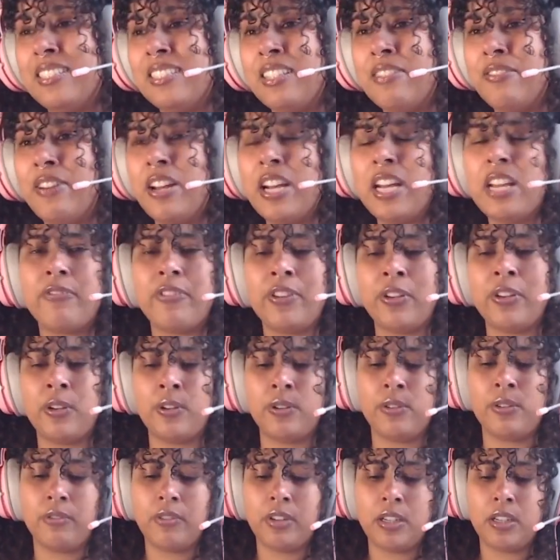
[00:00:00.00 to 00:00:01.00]
if
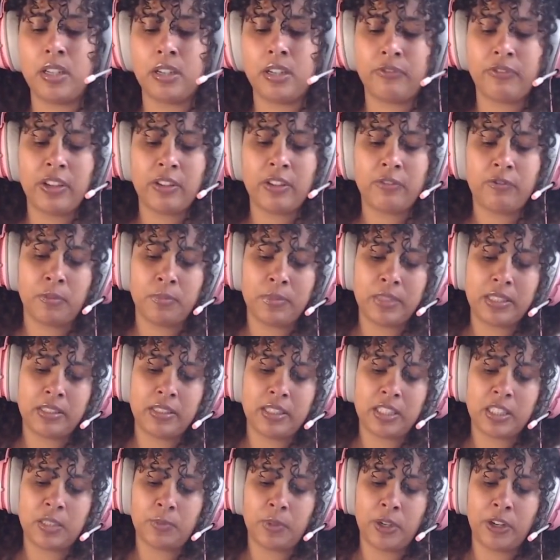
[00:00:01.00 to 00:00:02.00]
anything, I think from this
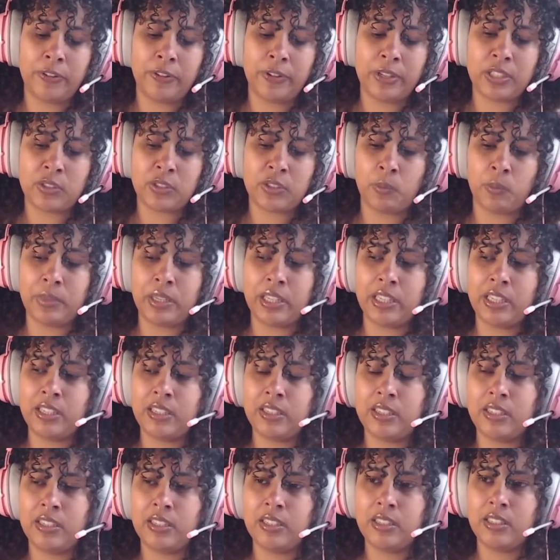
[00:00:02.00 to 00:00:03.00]
experience for
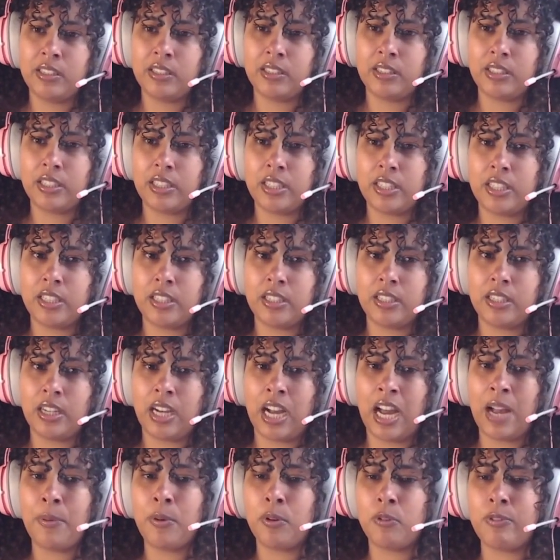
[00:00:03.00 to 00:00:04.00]
me,
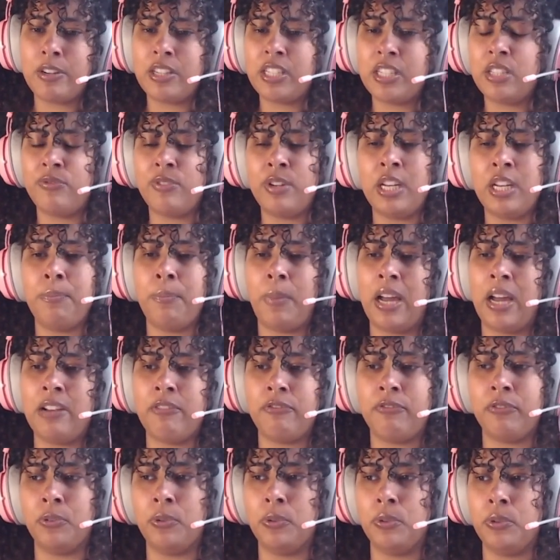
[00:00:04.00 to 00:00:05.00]
I'm already really
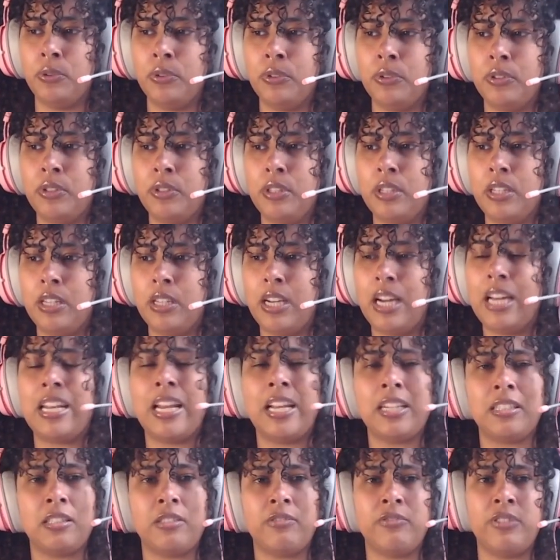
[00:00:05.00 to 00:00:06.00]
mindful. I
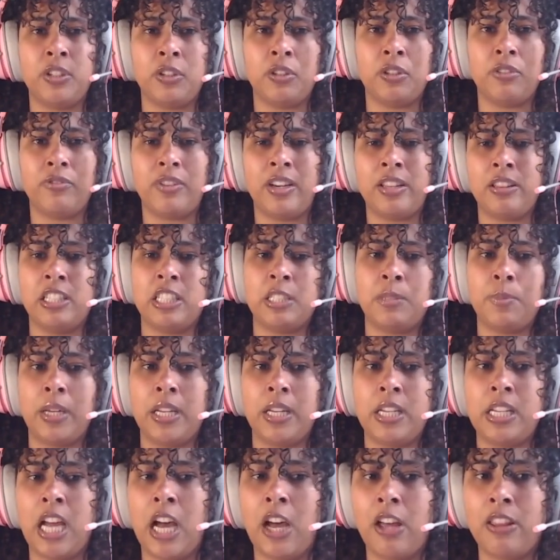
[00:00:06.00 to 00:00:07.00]
like to think of others,
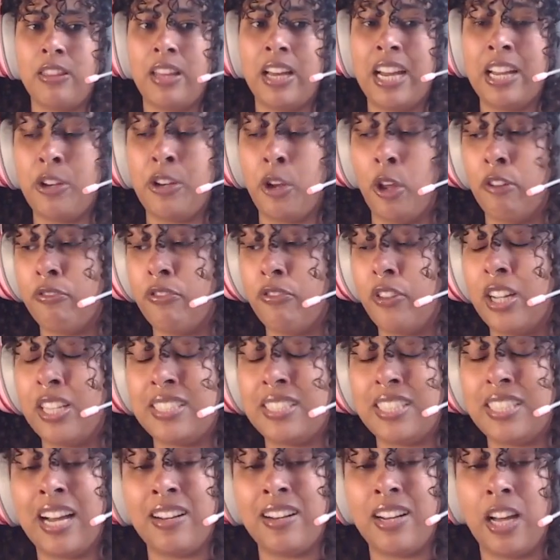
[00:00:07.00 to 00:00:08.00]
but now that I know
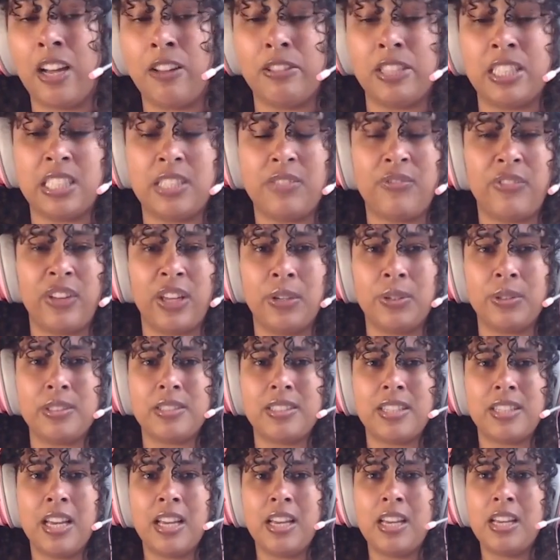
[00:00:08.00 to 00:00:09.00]
firsthand how this
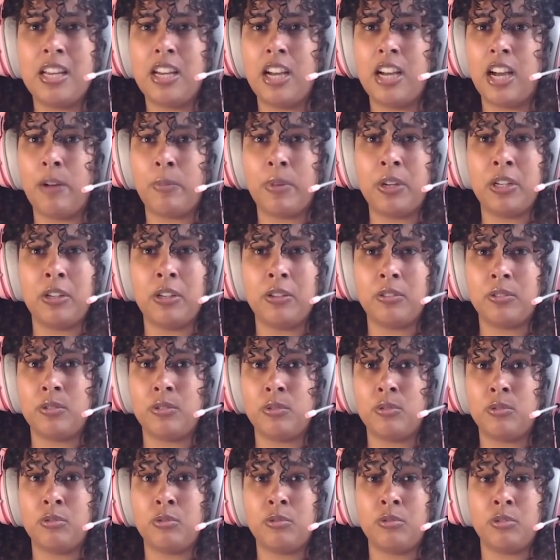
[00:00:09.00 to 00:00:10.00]
feels, I'm going to
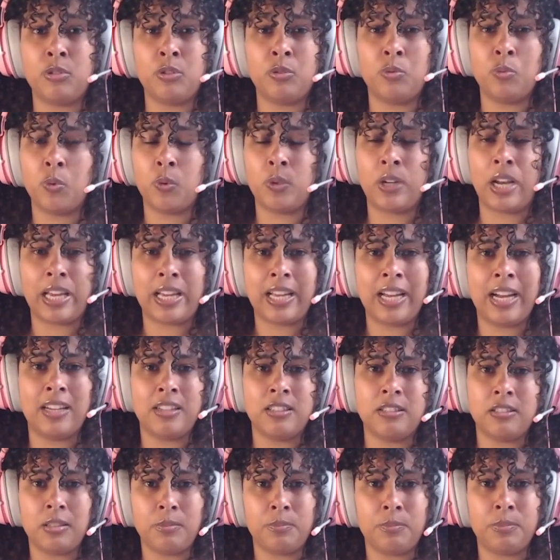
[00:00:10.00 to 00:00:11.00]
do all I
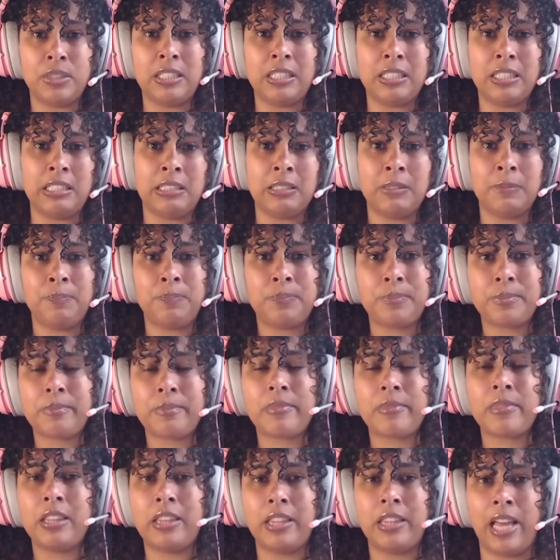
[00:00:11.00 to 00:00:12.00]
can to be
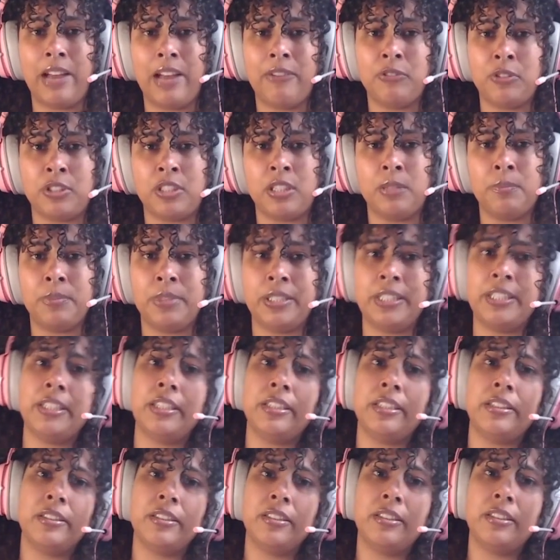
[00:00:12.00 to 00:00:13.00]
there for
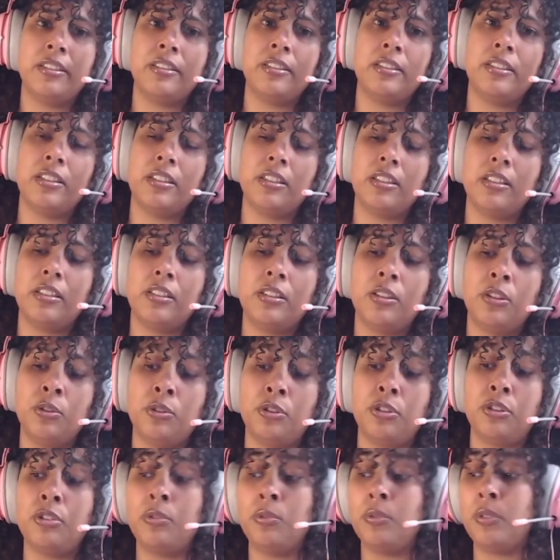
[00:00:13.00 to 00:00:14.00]
somebody who
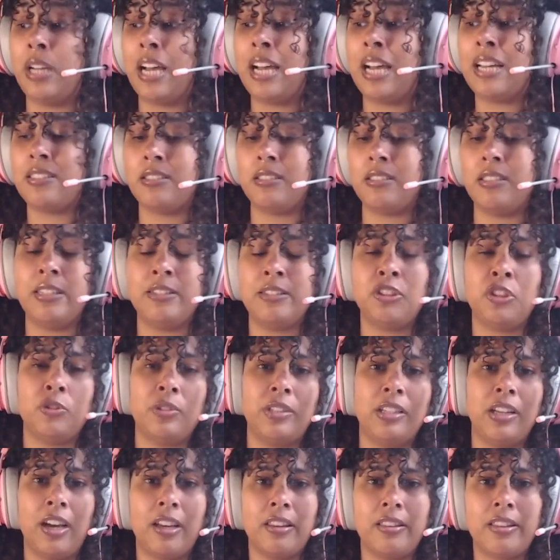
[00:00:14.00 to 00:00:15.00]
has an
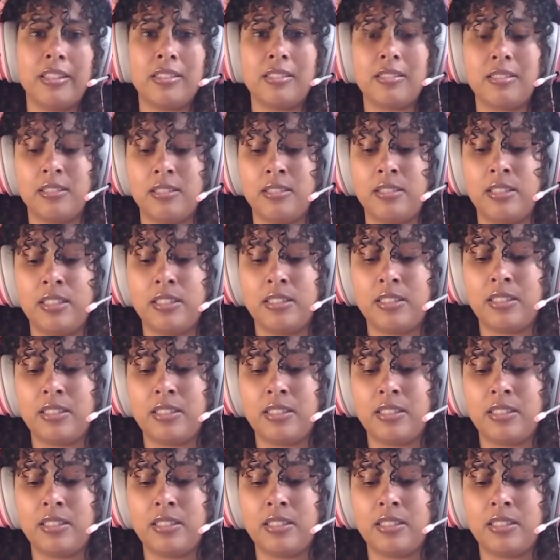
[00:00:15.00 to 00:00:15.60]
injury like this, because